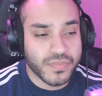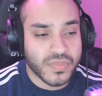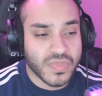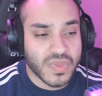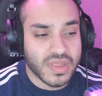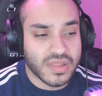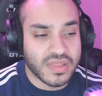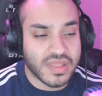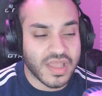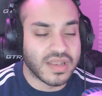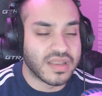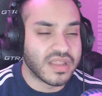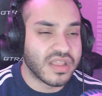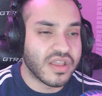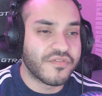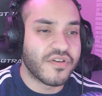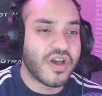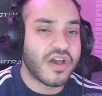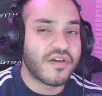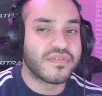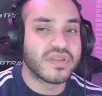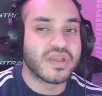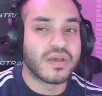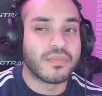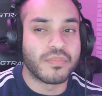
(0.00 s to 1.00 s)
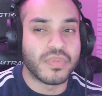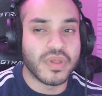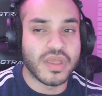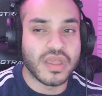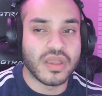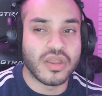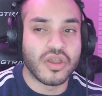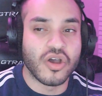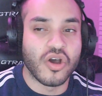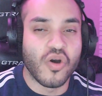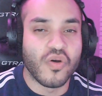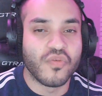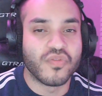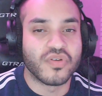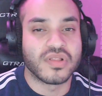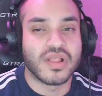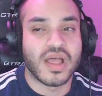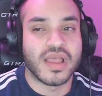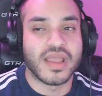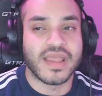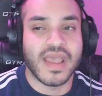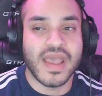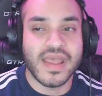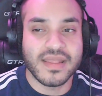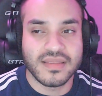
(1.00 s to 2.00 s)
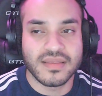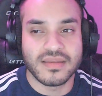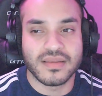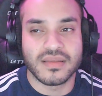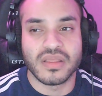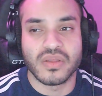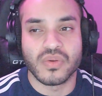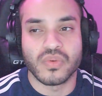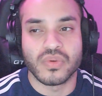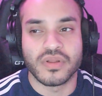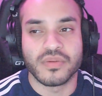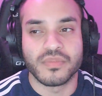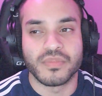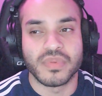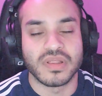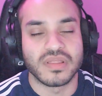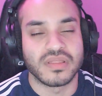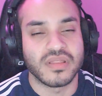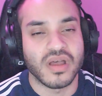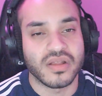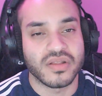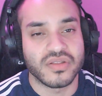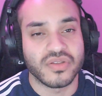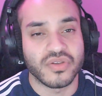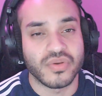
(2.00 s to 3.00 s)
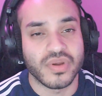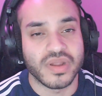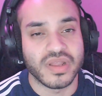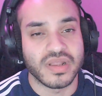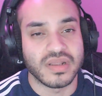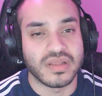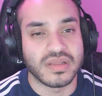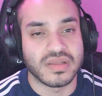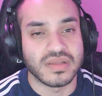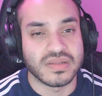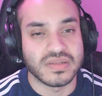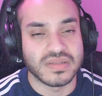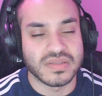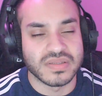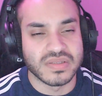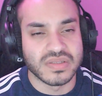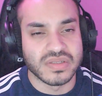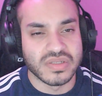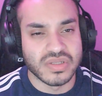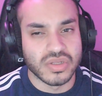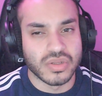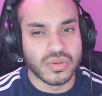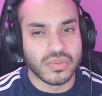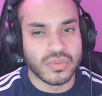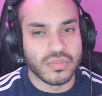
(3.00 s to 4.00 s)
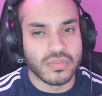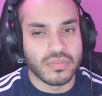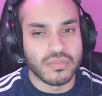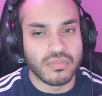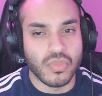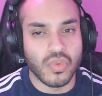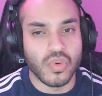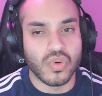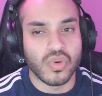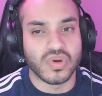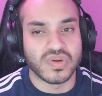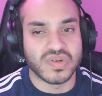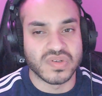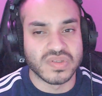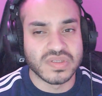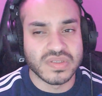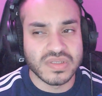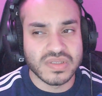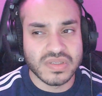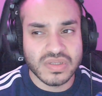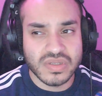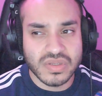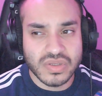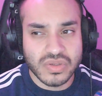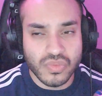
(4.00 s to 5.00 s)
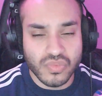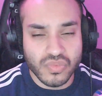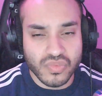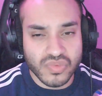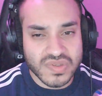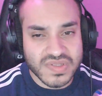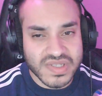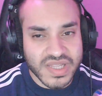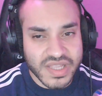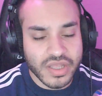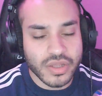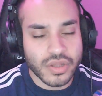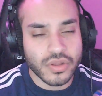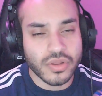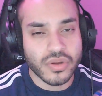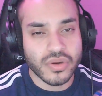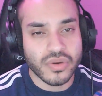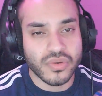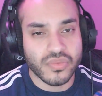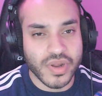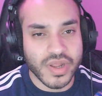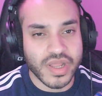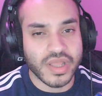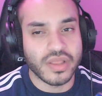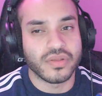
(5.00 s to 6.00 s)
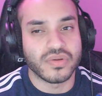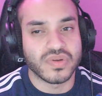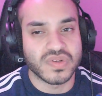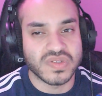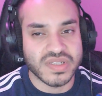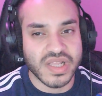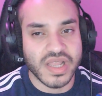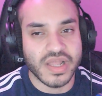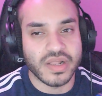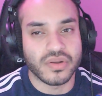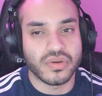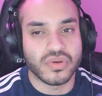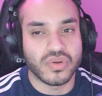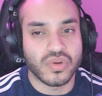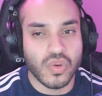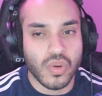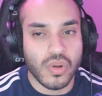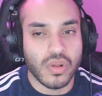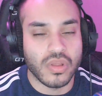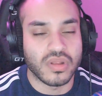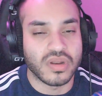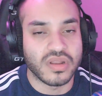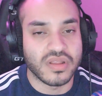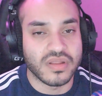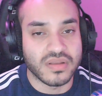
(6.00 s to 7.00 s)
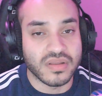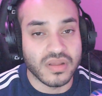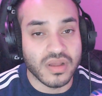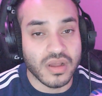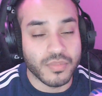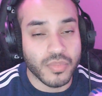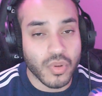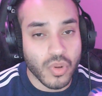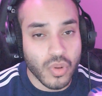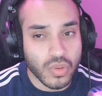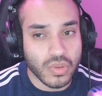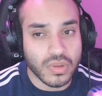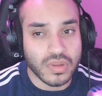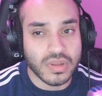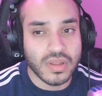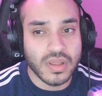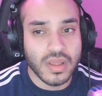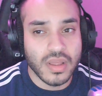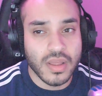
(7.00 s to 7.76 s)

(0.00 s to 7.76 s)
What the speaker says: The idea of having a big overlying entity would have been thought to create a more singular, regular standard quality to uphold.